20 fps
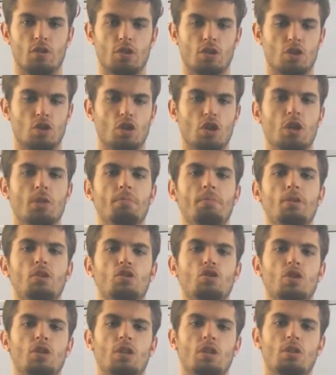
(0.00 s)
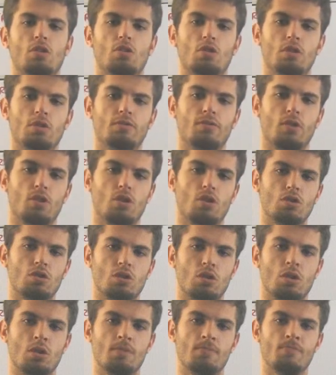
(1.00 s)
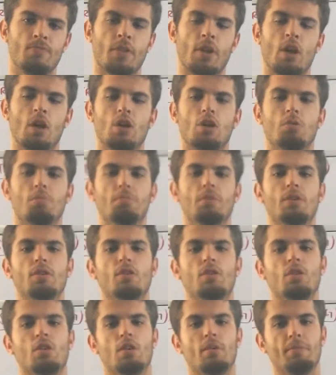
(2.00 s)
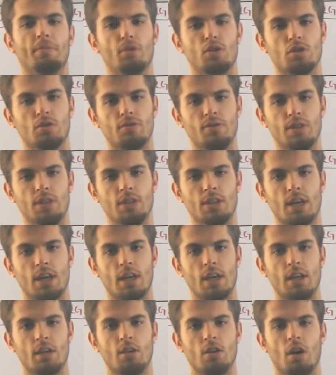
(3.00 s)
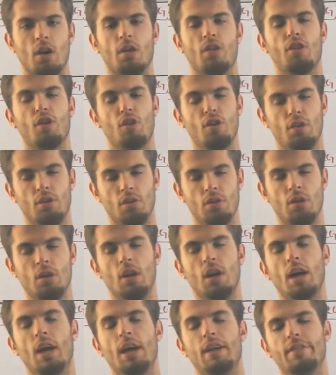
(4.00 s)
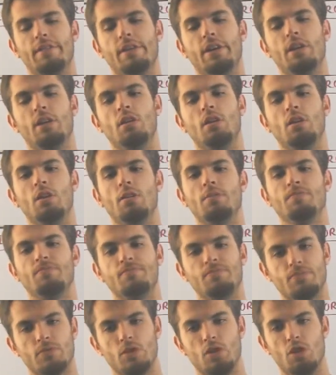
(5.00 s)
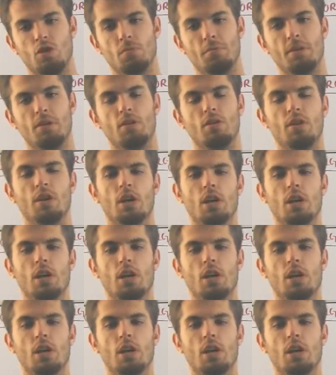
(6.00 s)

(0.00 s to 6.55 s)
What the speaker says: So you're going to build strength endurance first, you'll build hypertrophy second, third, and then you'll build